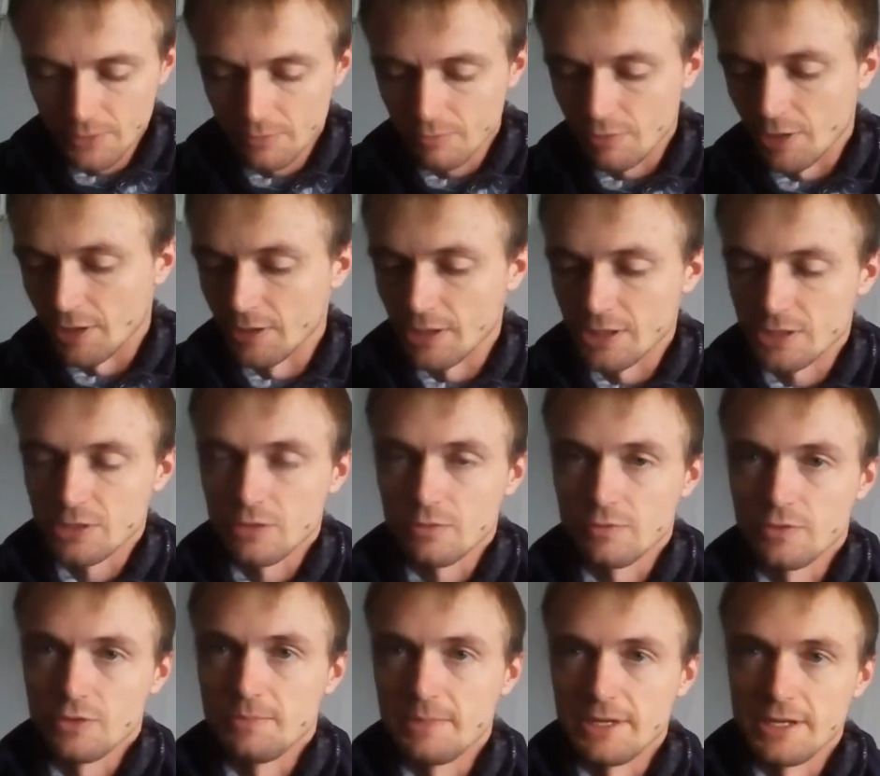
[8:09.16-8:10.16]
Right, let's go
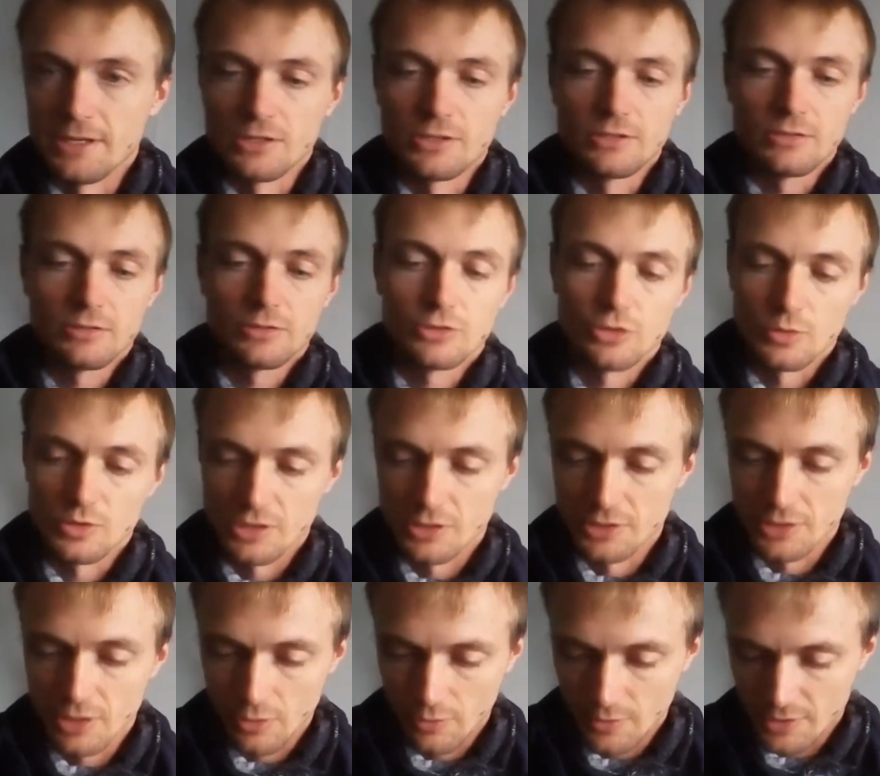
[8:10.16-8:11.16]
for the meat and juices
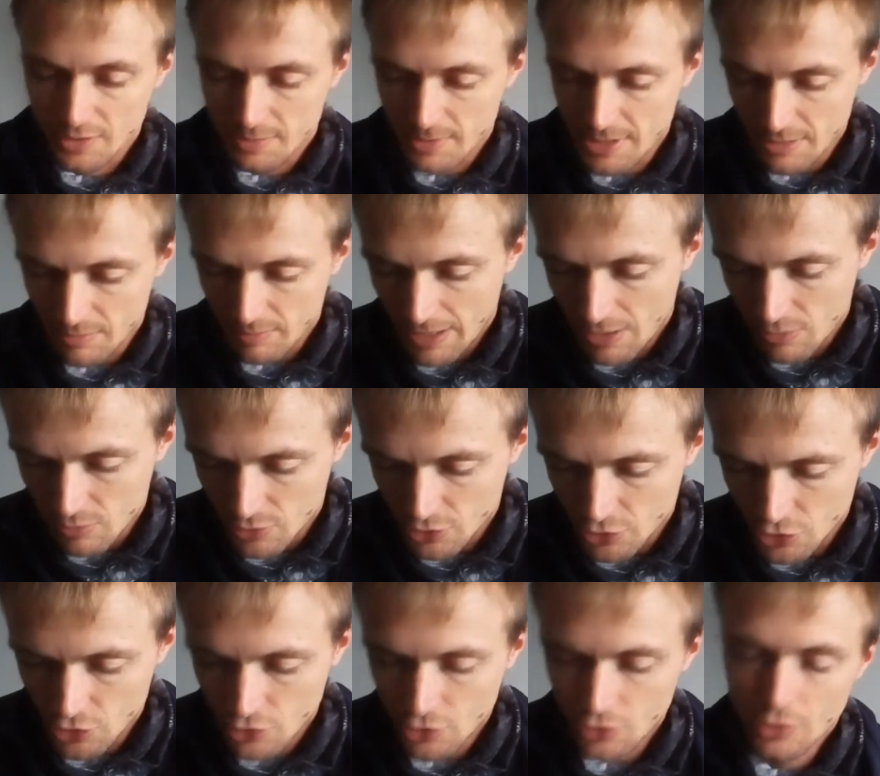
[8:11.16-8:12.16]
now in this
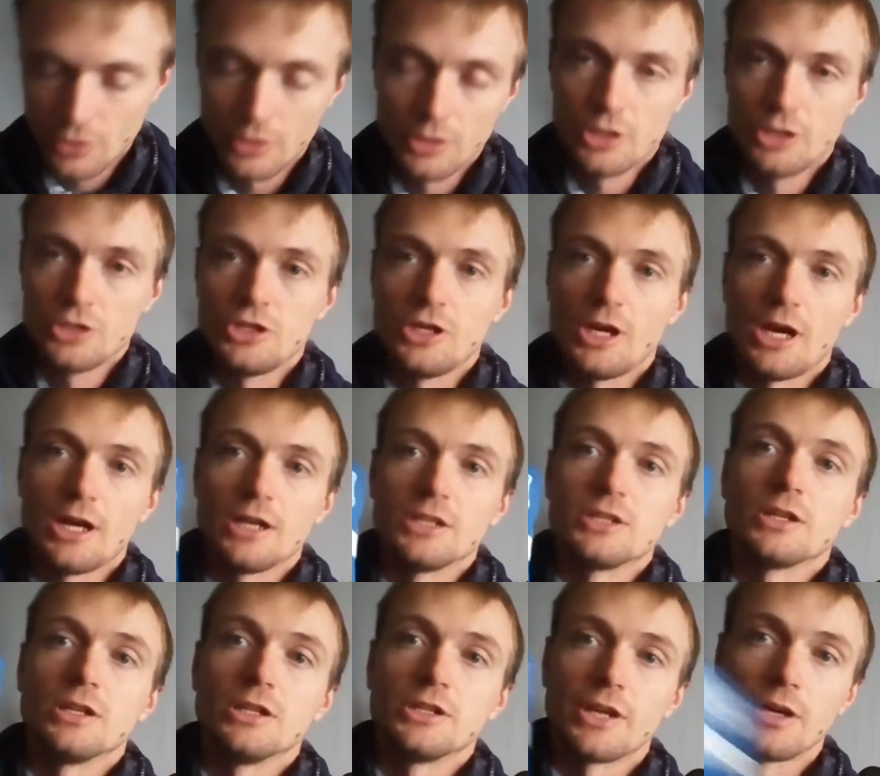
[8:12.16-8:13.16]
pouch. She
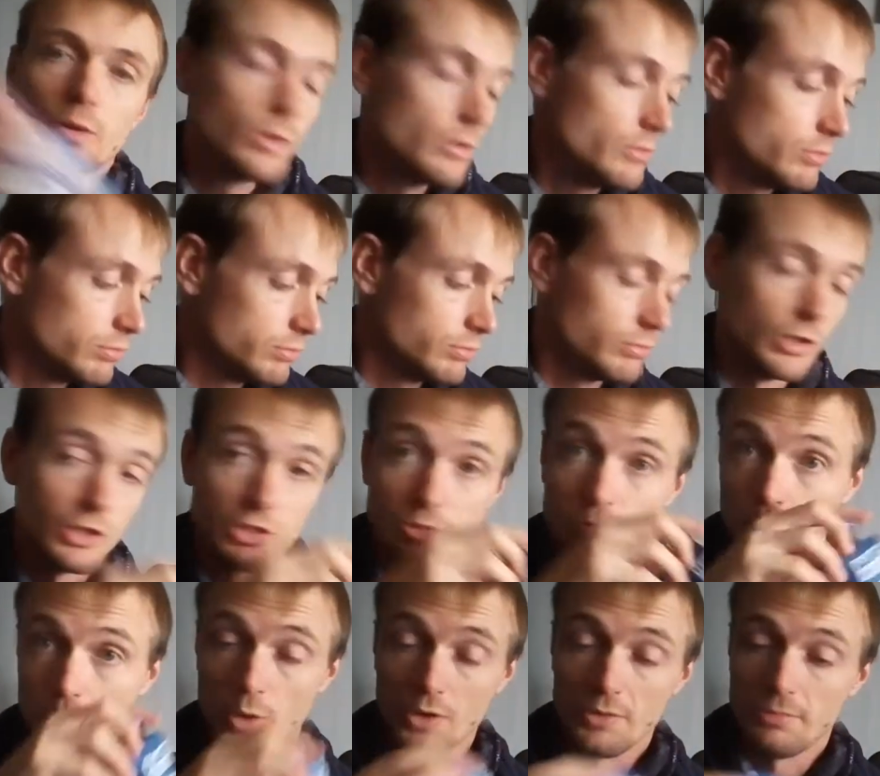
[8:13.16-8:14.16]
has a towel, a
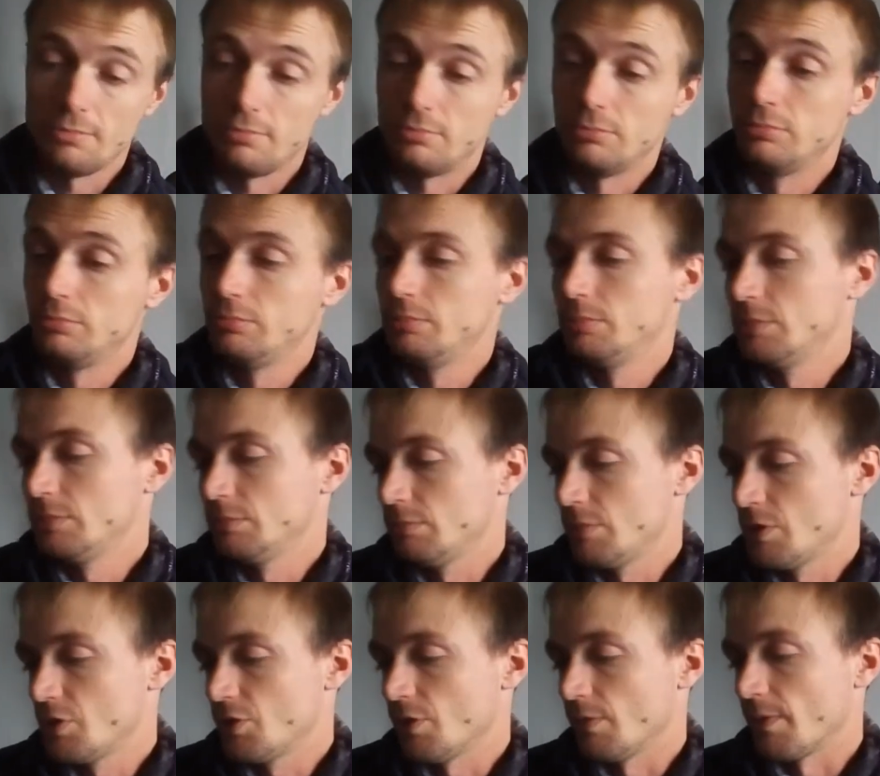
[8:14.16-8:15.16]
small one.
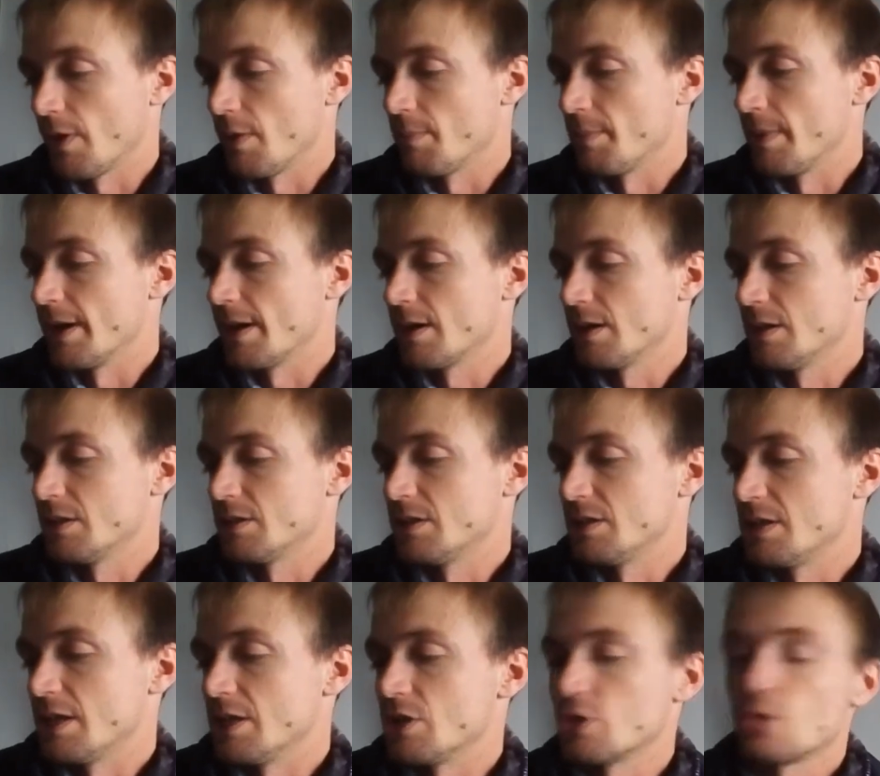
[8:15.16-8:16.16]
Not very big, as I
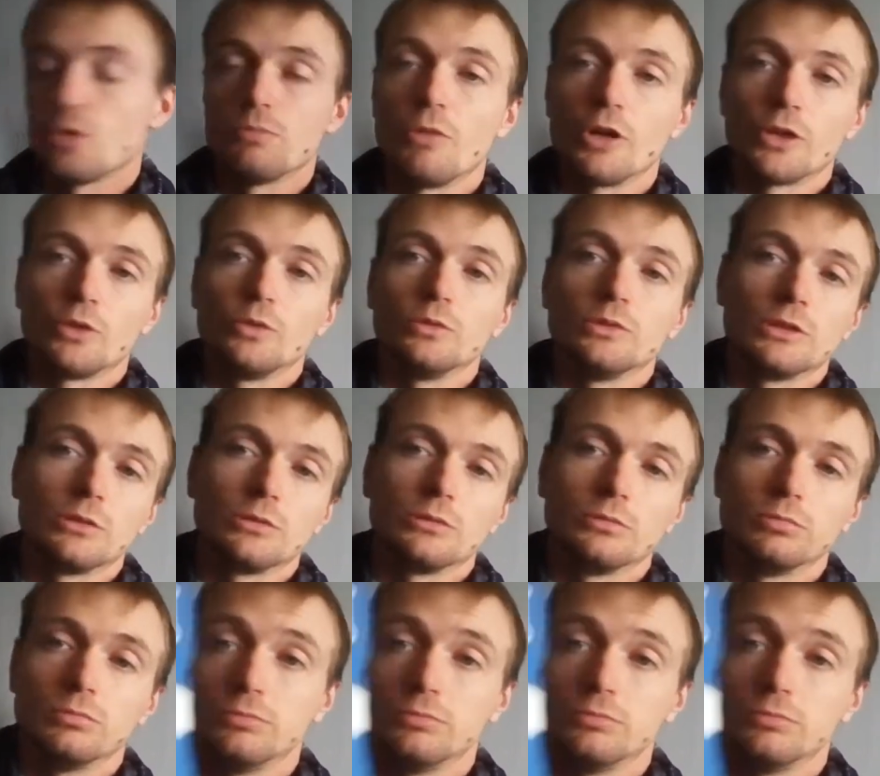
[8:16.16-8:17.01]
said, it's called Michael Toll,